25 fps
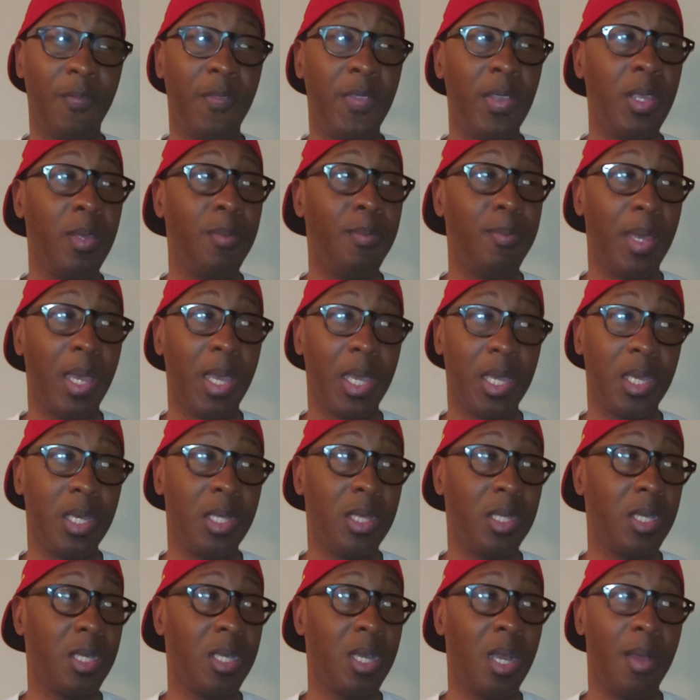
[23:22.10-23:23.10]
feedback
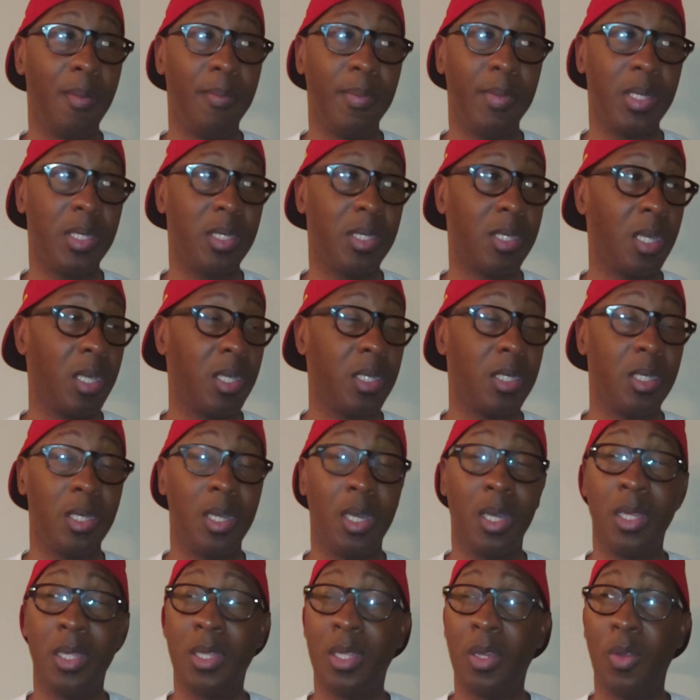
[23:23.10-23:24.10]
in the comment section
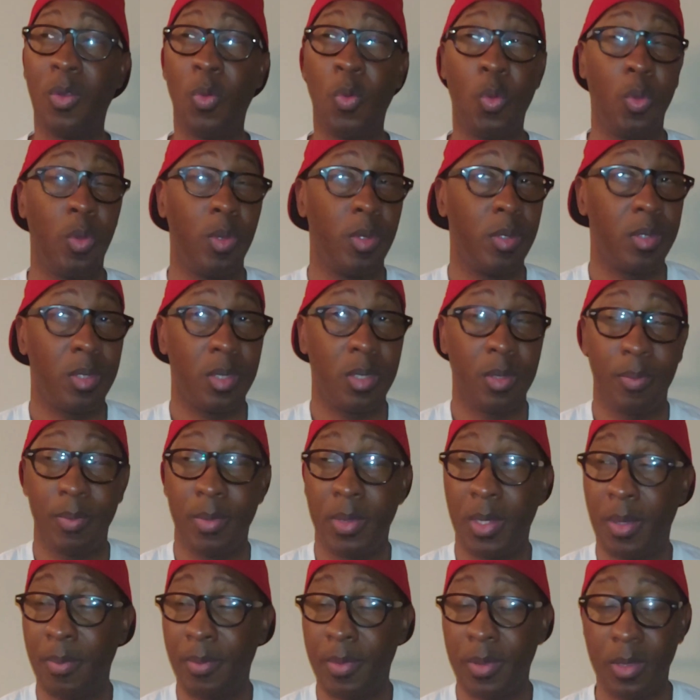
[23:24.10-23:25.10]
uh, or
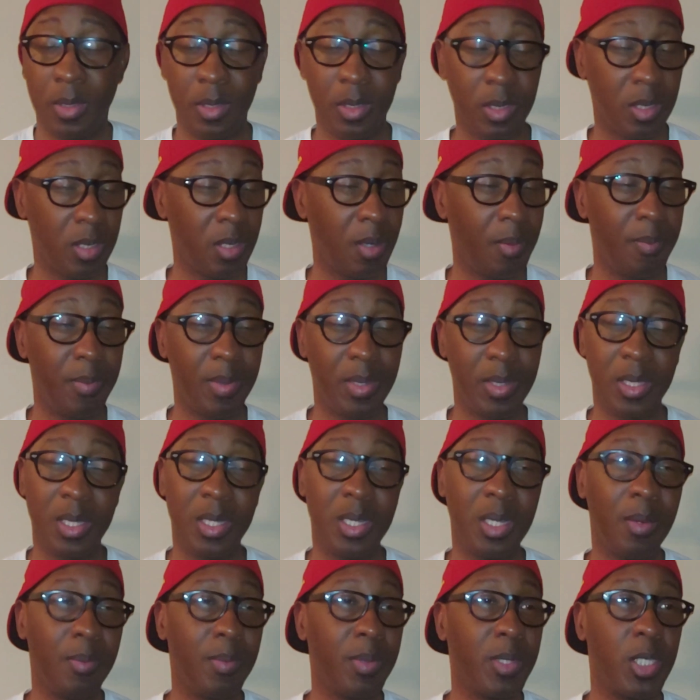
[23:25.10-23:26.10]
some numbers or something. But
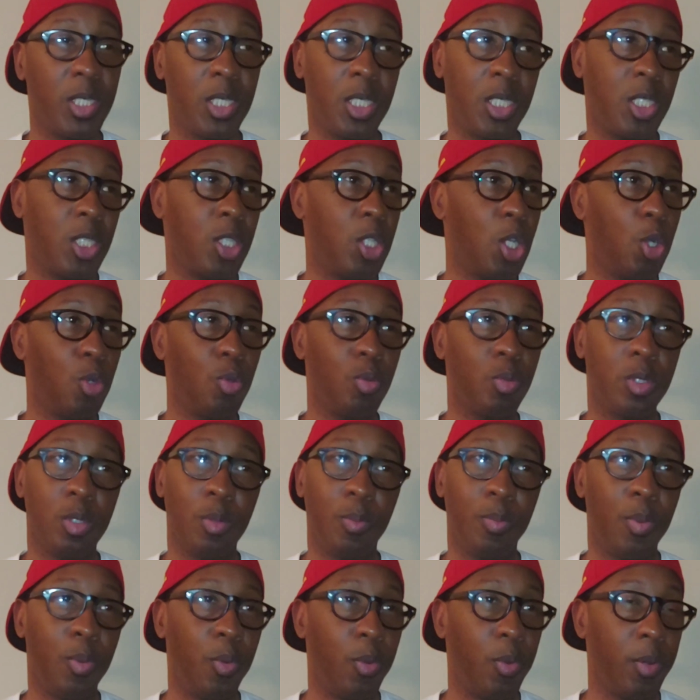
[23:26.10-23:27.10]
the numbers just don't
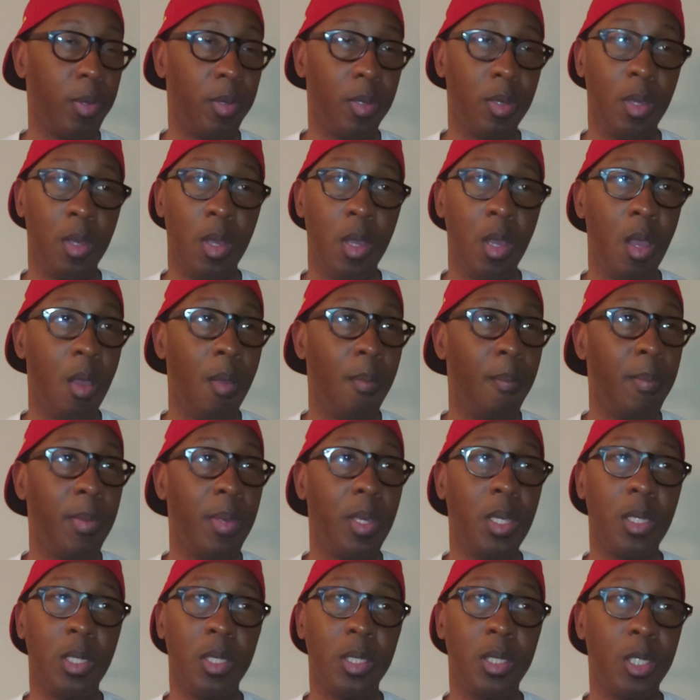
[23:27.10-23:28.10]
support
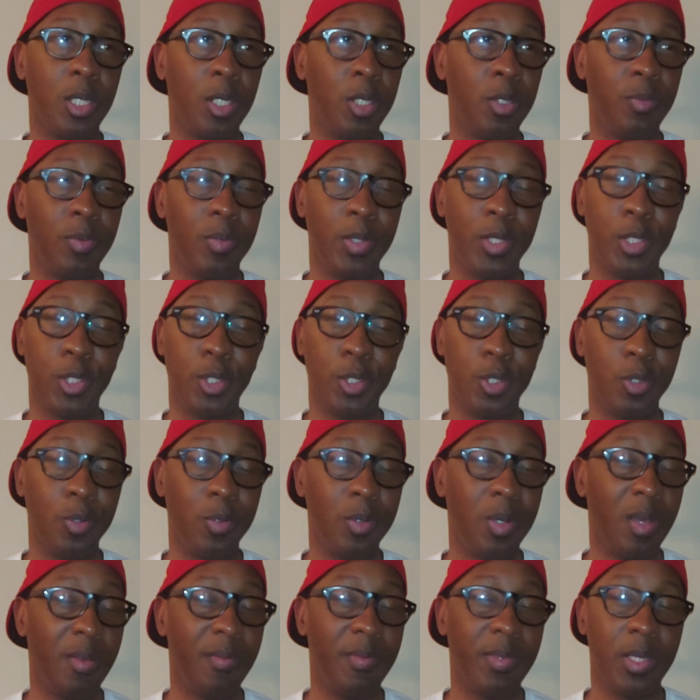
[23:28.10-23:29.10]
me continuing to
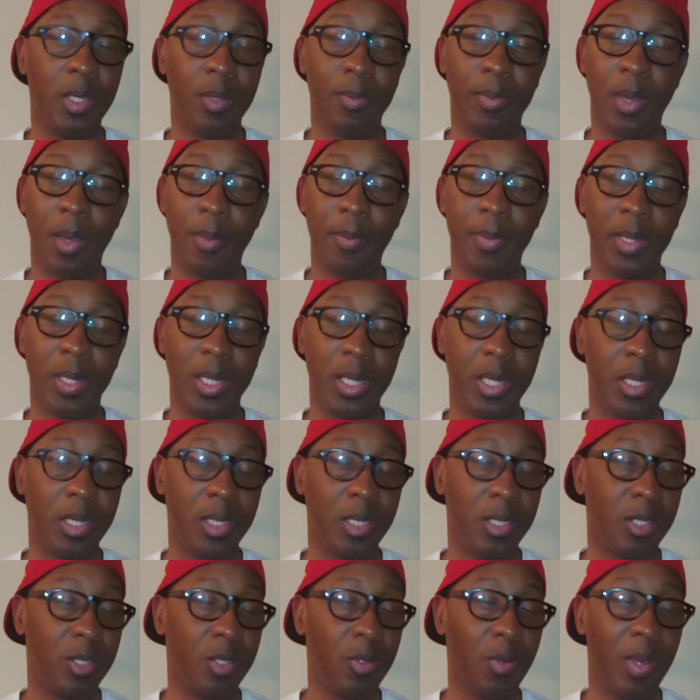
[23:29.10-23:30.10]
do Love and Hip Hop
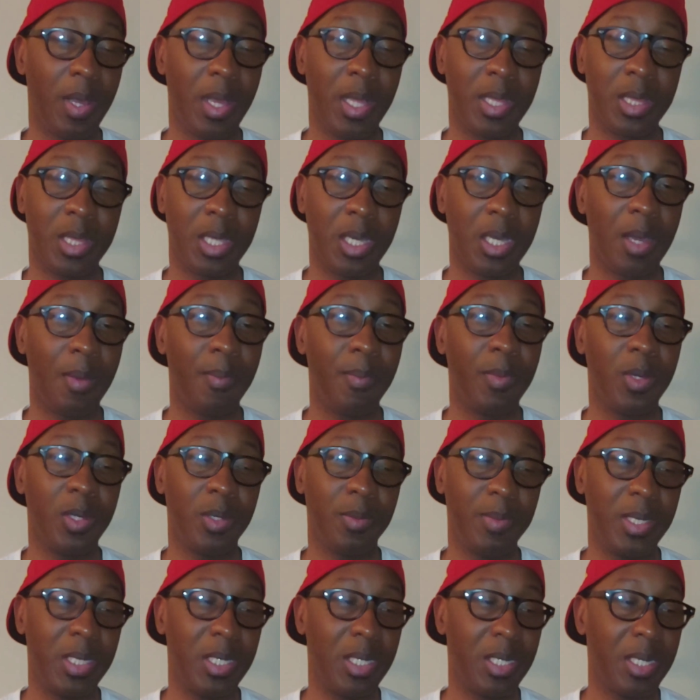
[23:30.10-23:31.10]
Atlanta. So I think I'm
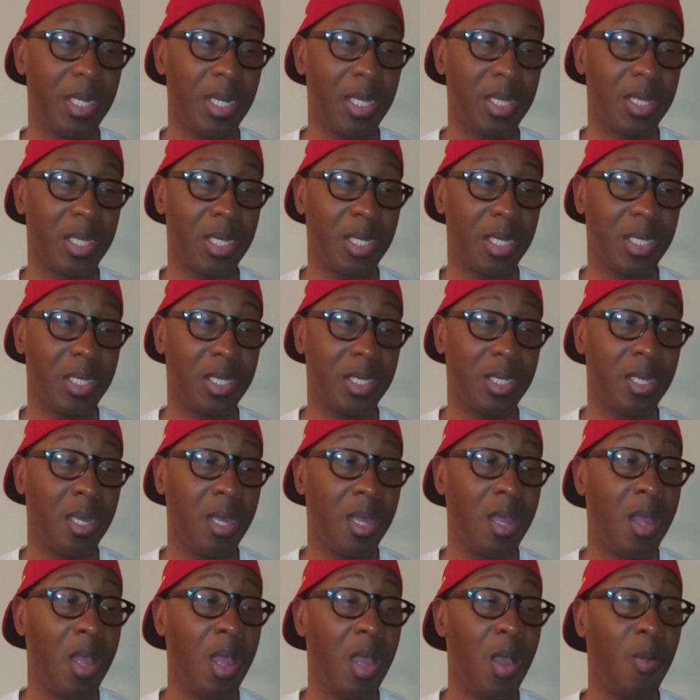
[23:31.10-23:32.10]
gonna be done after this.
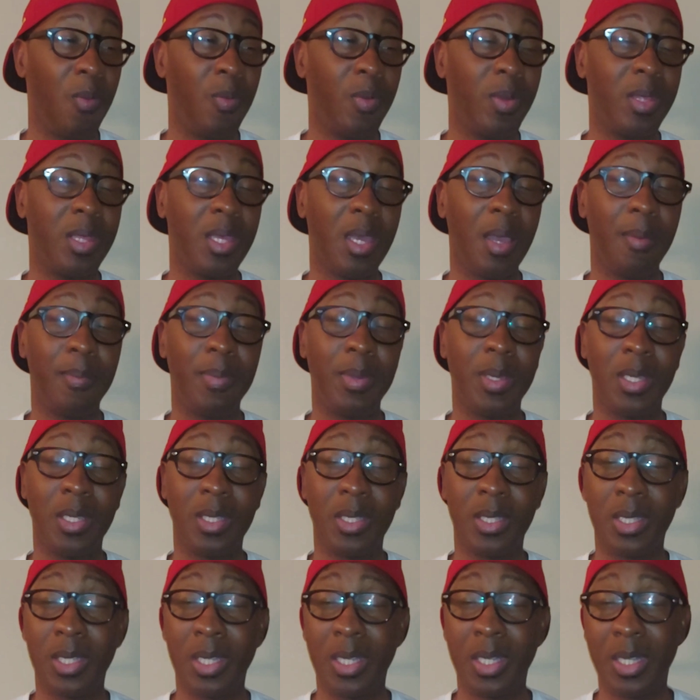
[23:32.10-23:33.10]
With that
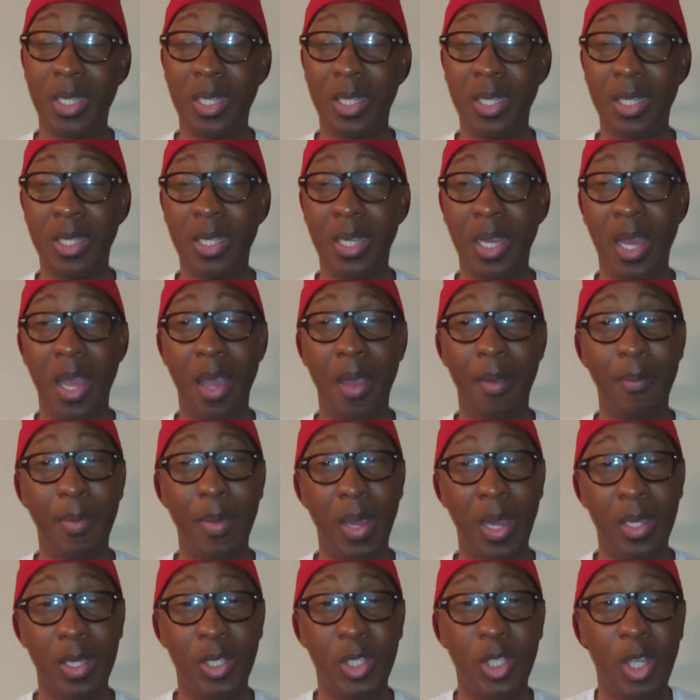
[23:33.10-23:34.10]
being said, I'm
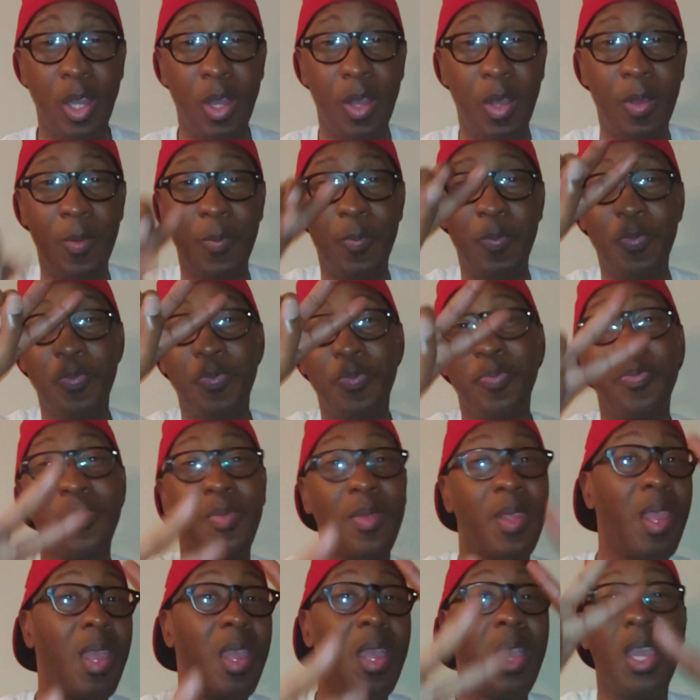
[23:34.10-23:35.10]
out, y'all.
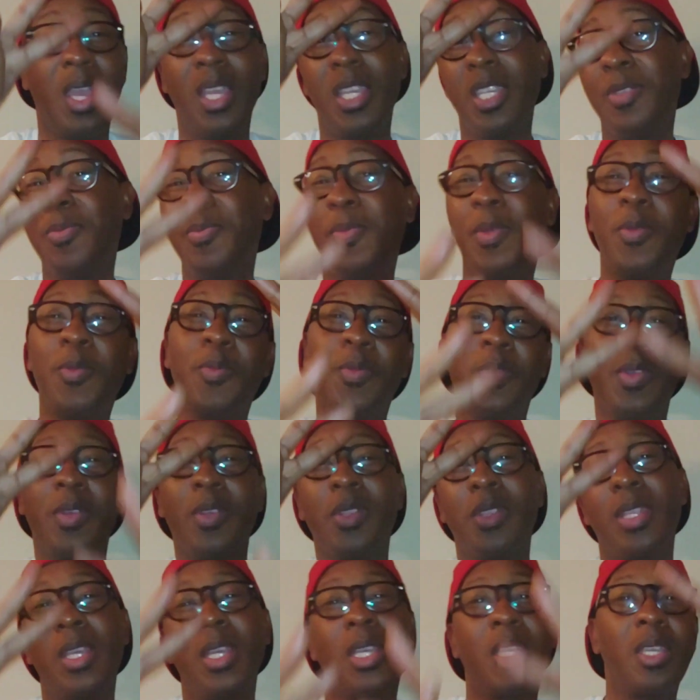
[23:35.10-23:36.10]
It's been
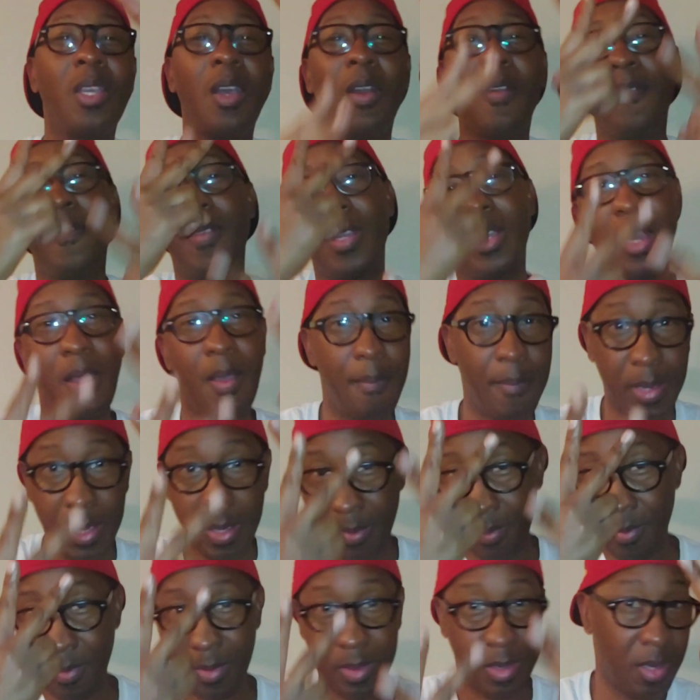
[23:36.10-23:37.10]
real. Thank y'all for
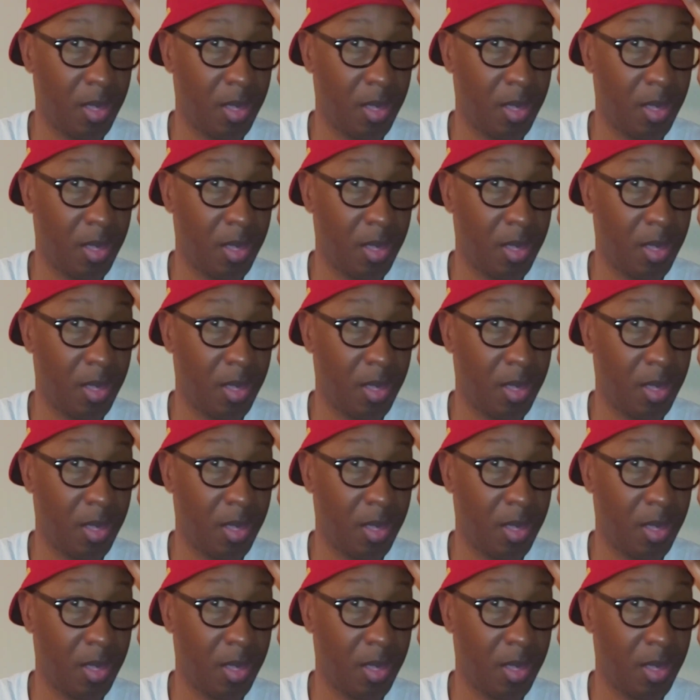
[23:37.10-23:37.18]
coming.